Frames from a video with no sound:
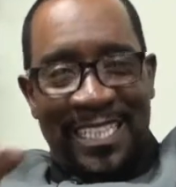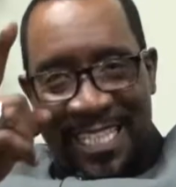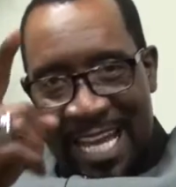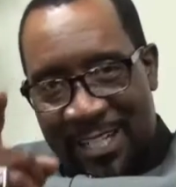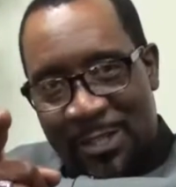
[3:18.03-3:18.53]

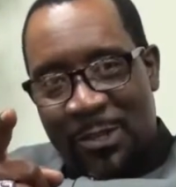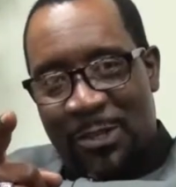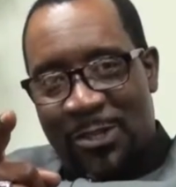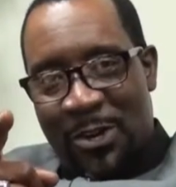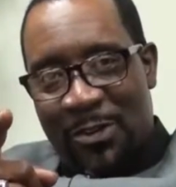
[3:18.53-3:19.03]
Get to
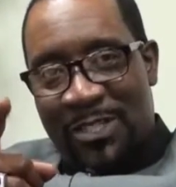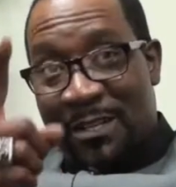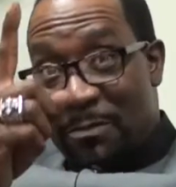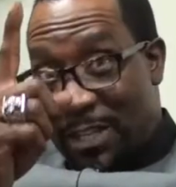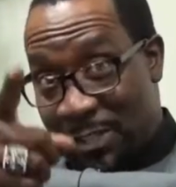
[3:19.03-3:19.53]
the church
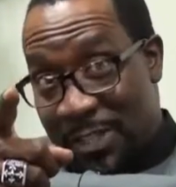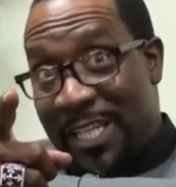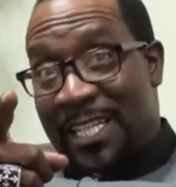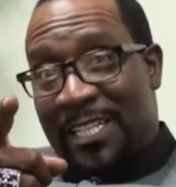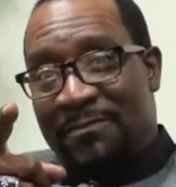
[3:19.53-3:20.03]
because you
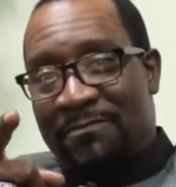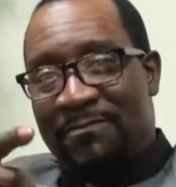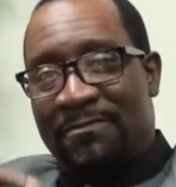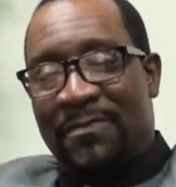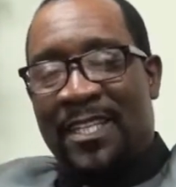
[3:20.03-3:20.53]
need it.
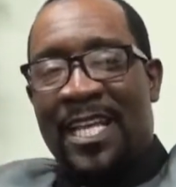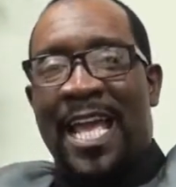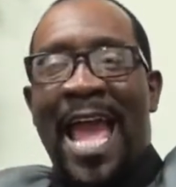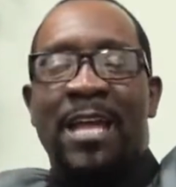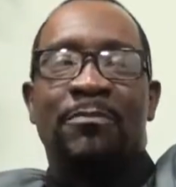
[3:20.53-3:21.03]

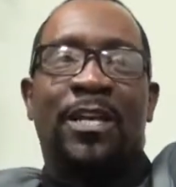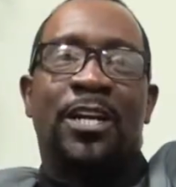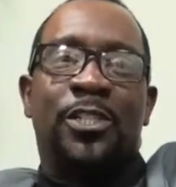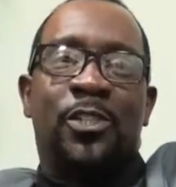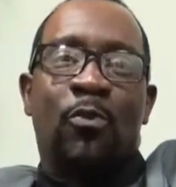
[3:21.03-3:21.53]
And
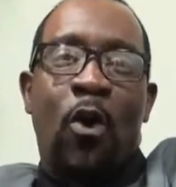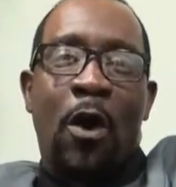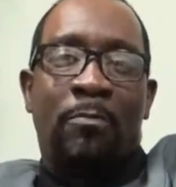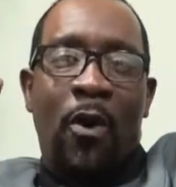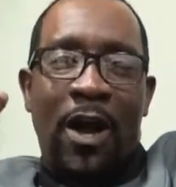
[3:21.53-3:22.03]
because you
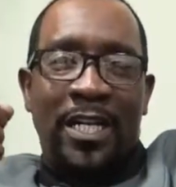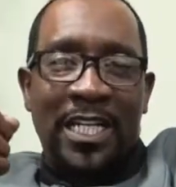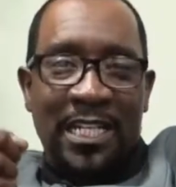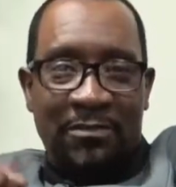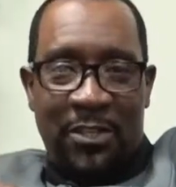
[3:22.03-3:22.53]
are a part
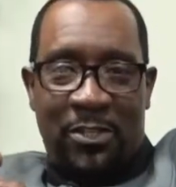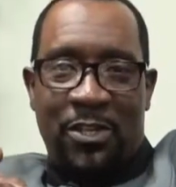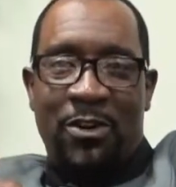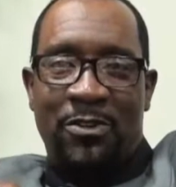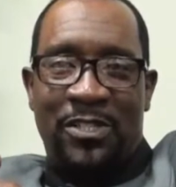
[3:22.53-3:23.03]
of the
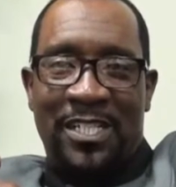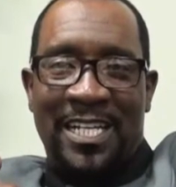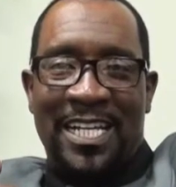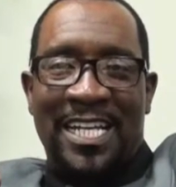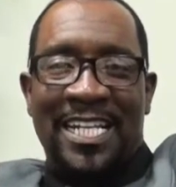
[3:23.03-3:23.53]
church,
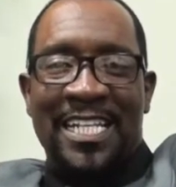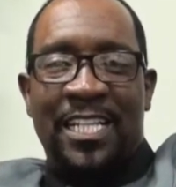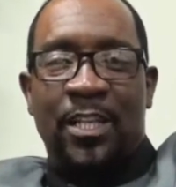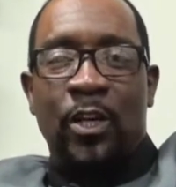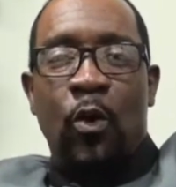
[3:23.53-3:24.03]

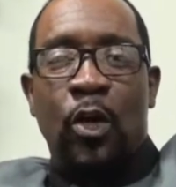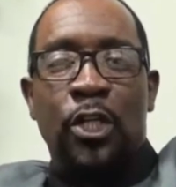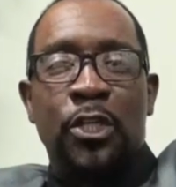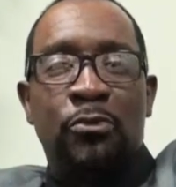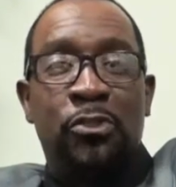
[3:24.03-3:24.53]
let the Lord
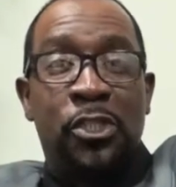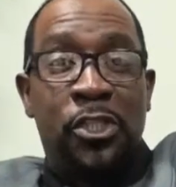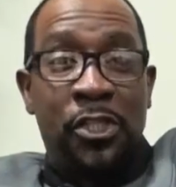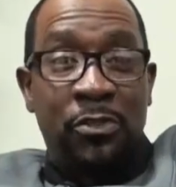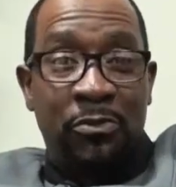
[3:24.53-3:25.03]

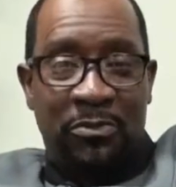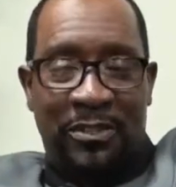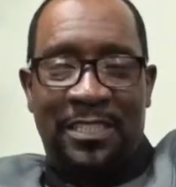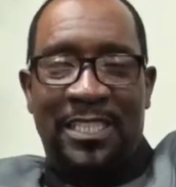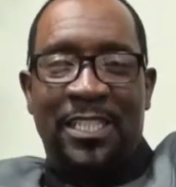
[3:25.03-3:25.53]
use you
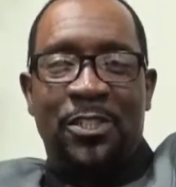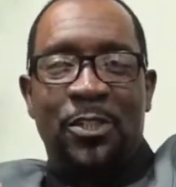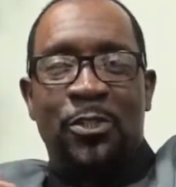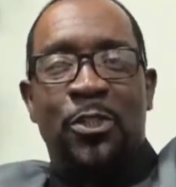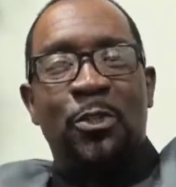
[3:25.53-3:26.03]

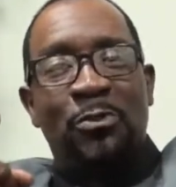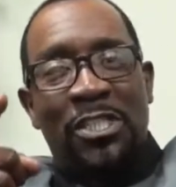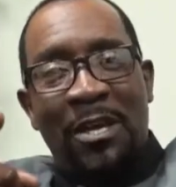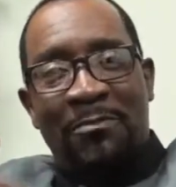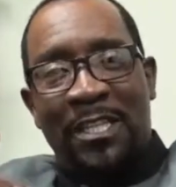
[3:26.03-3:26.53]
to do
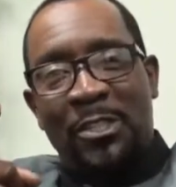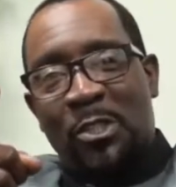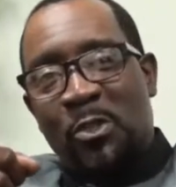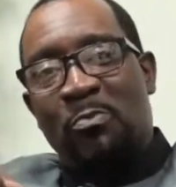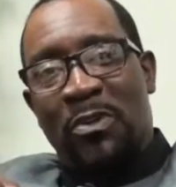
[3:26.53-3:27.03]
something
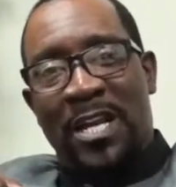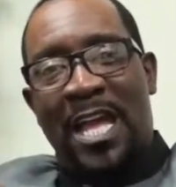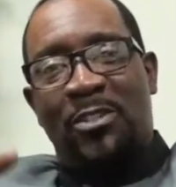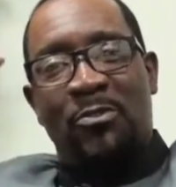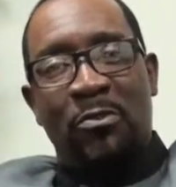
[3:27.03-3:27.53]

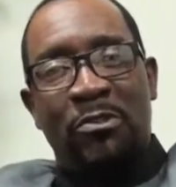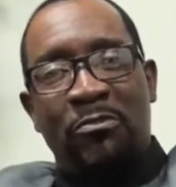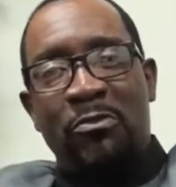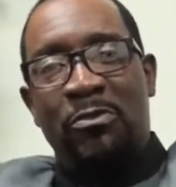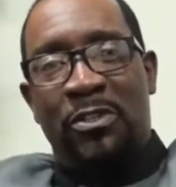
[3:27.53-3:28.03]
supernatural
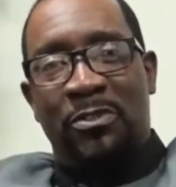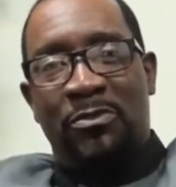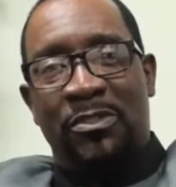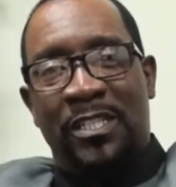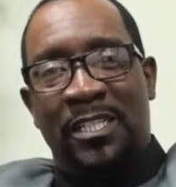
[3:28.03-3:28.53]
through you,
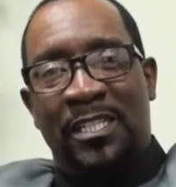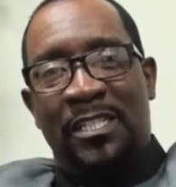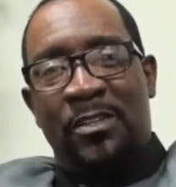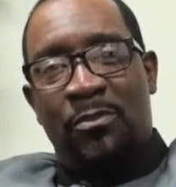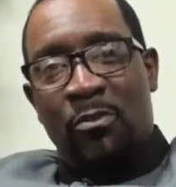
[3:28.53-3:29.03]

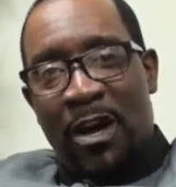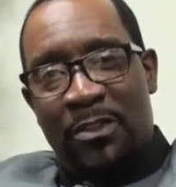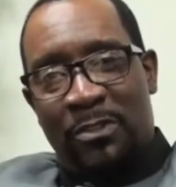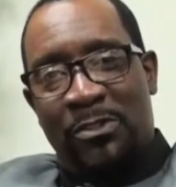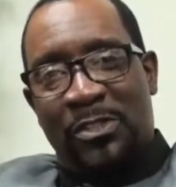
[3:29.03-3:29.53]
through
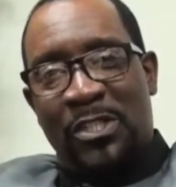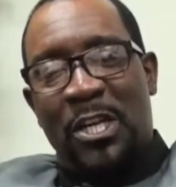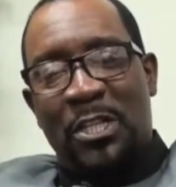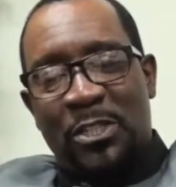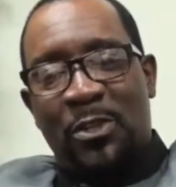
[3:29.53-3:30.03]
others,
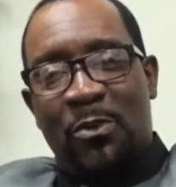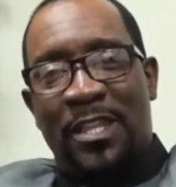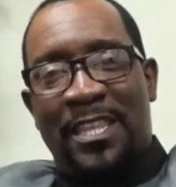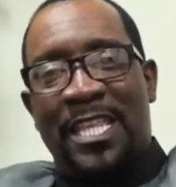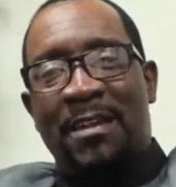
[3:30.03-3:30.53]
so
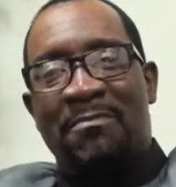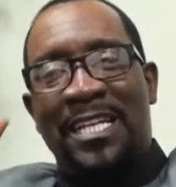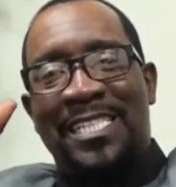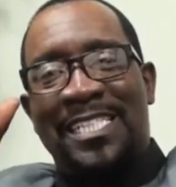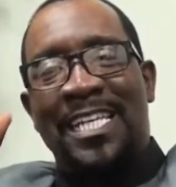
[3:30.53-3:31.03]
that they
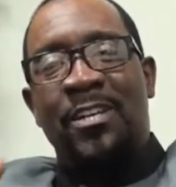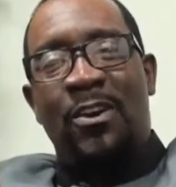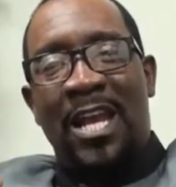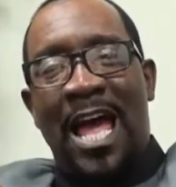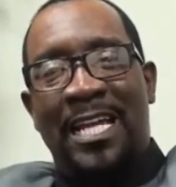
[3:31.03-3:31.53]
may see
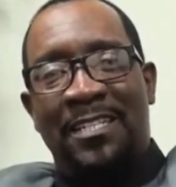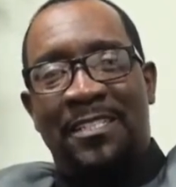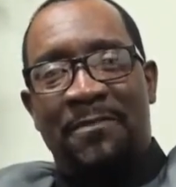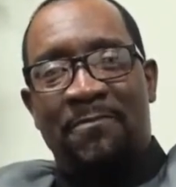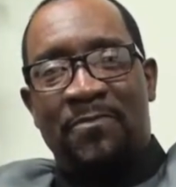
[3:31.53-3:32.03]
your
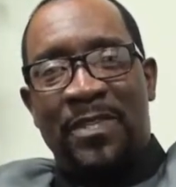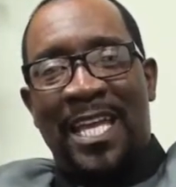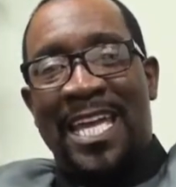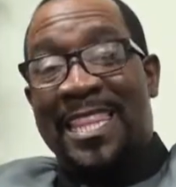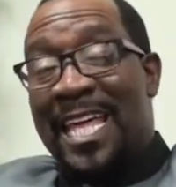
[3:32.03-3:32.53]
light
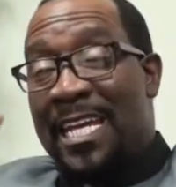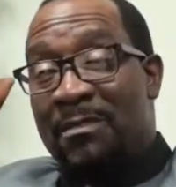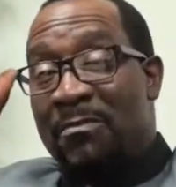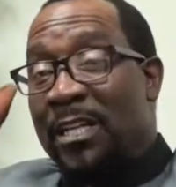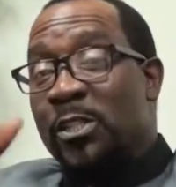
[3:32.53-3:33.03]
and that
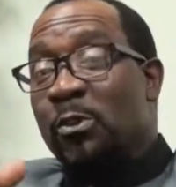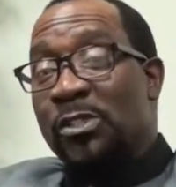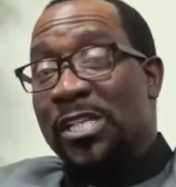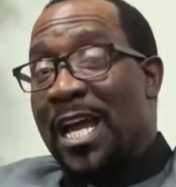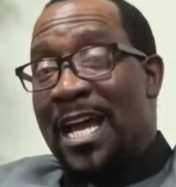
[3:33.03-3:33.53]
it may so
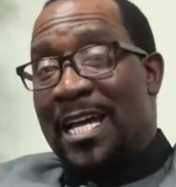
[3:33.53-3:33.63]
shine